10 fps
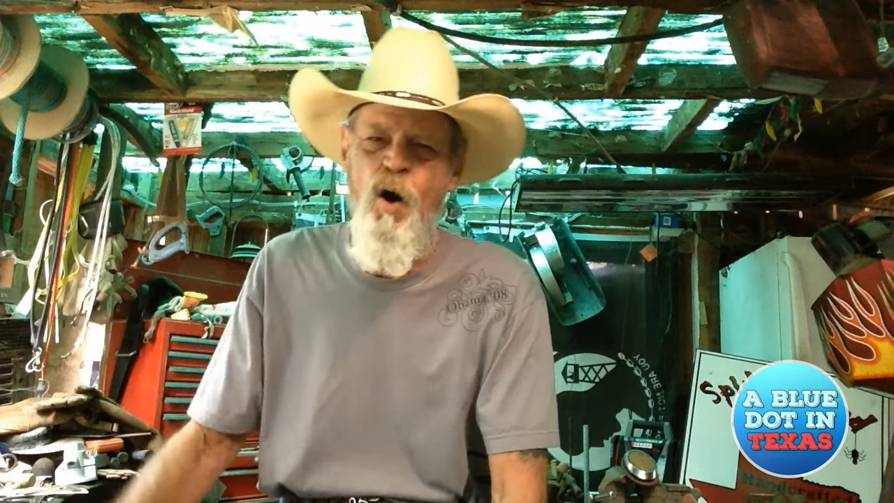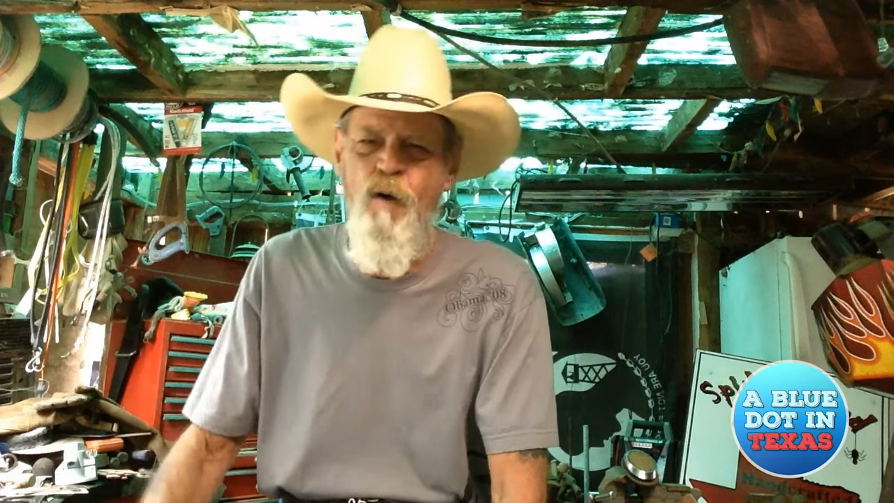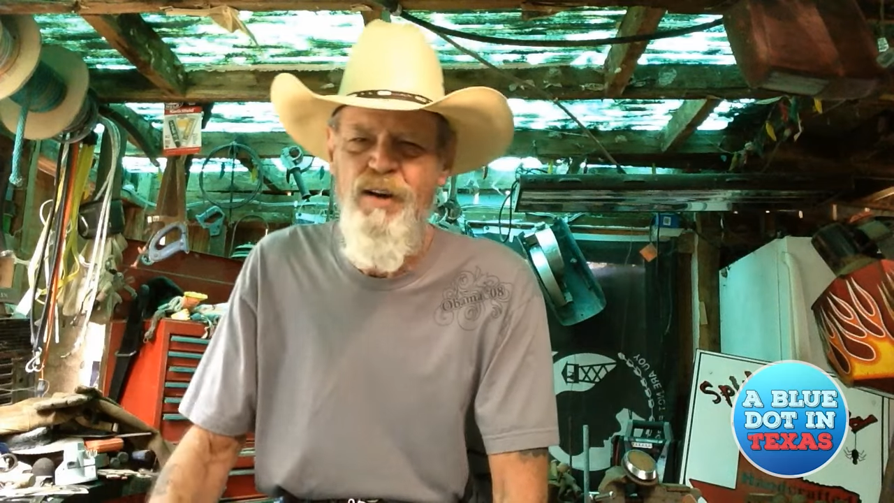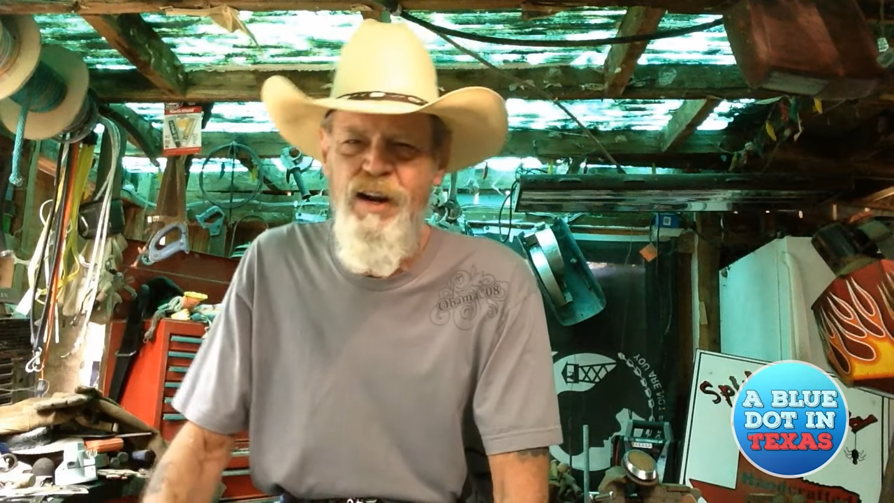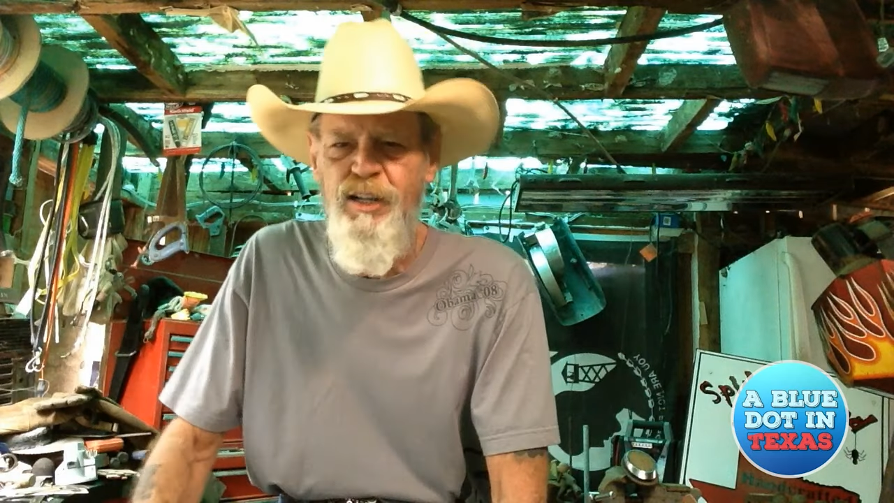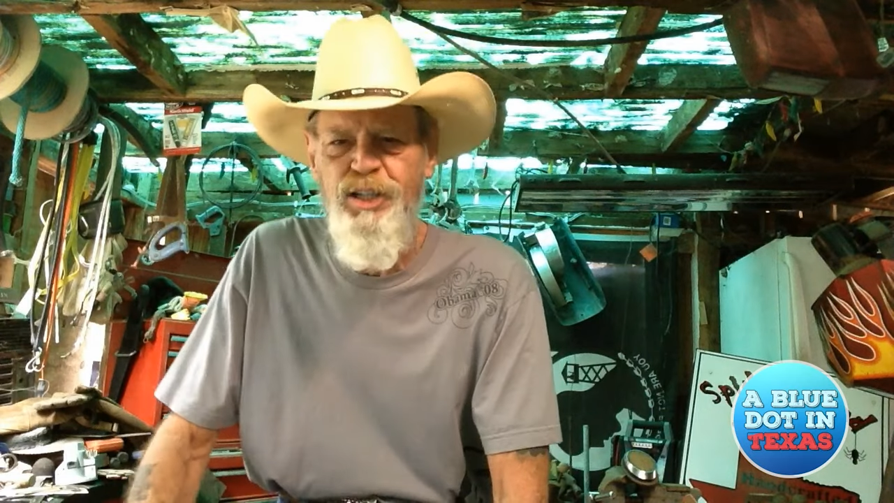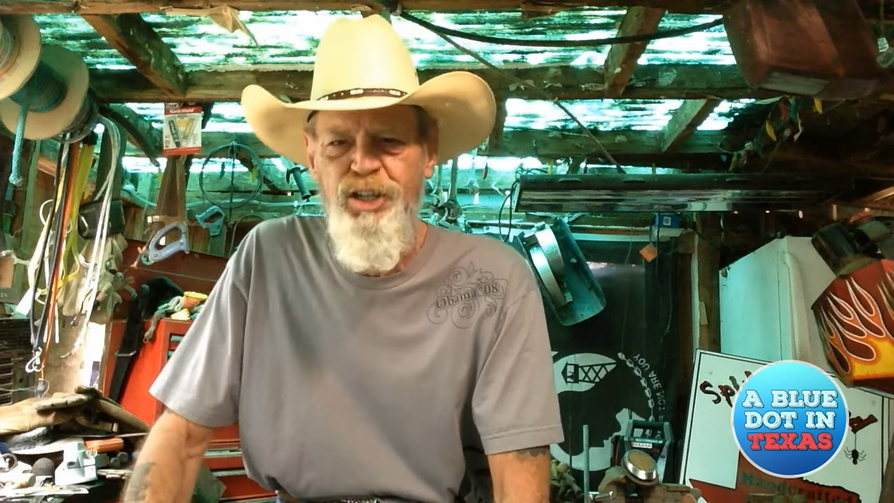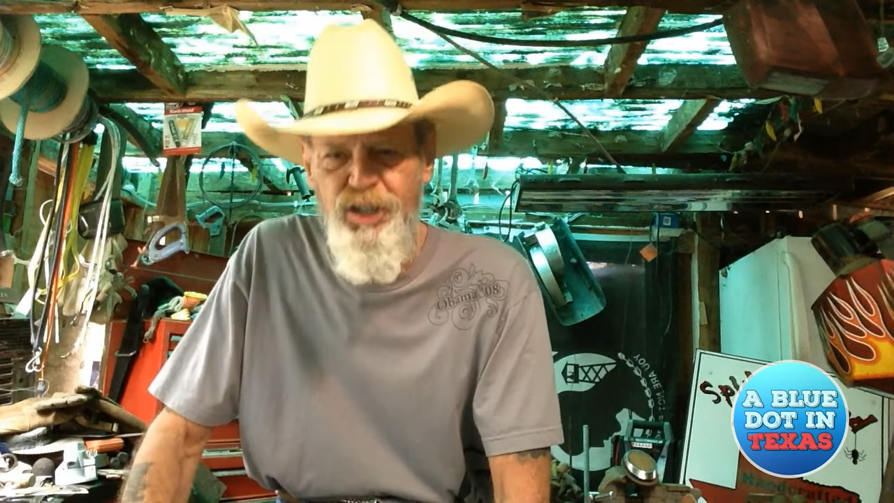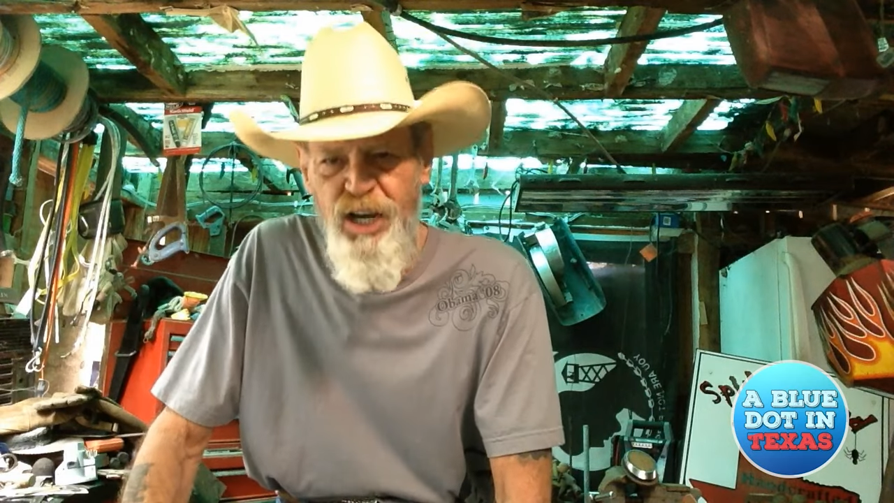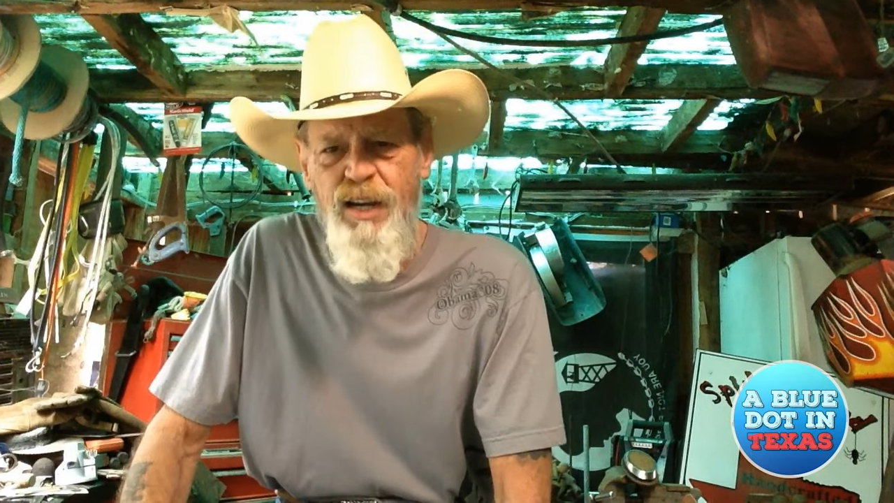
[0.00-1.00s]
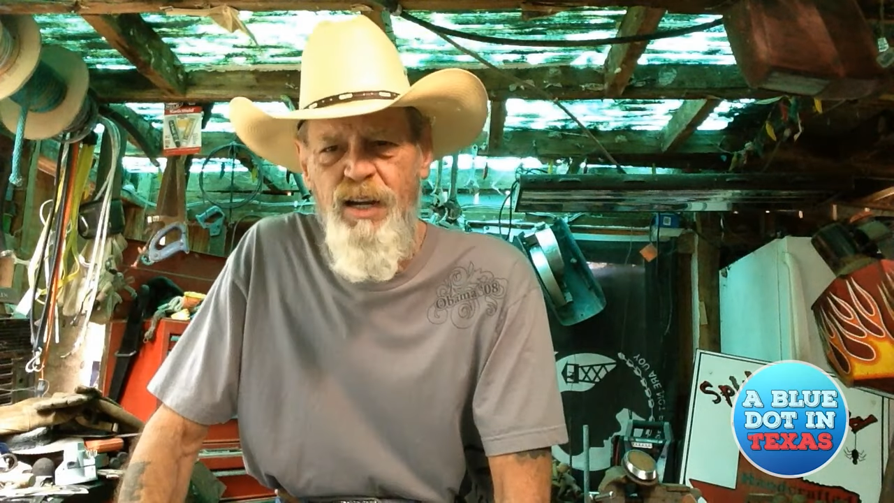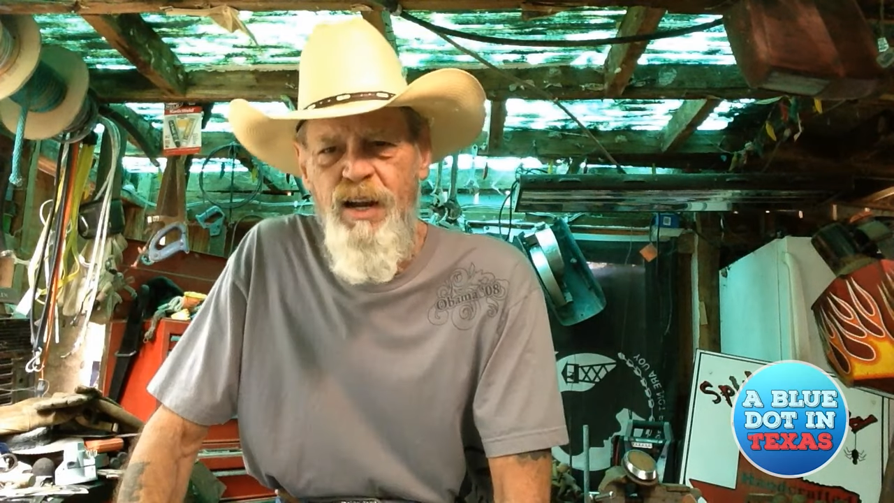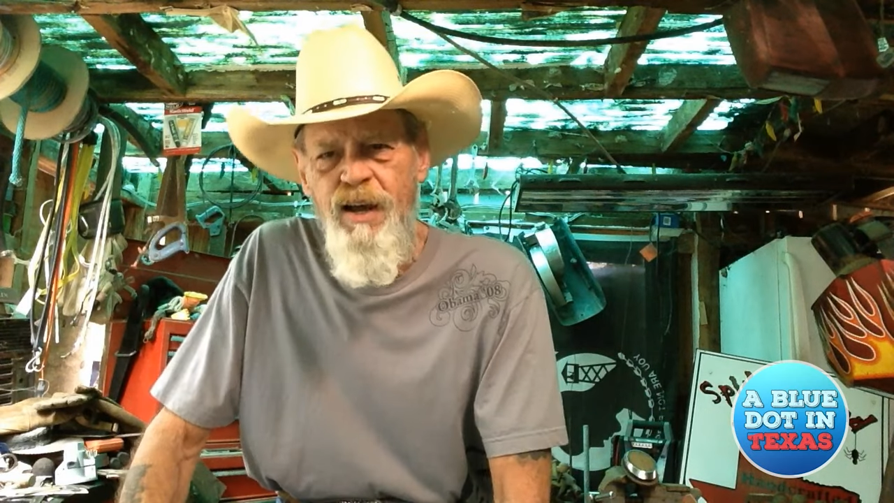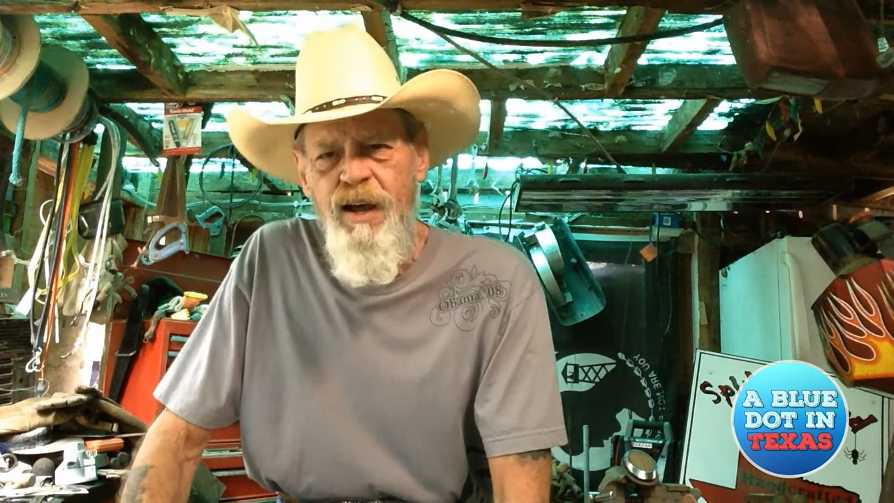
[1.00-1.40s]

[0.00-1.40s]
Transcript: over there is shit,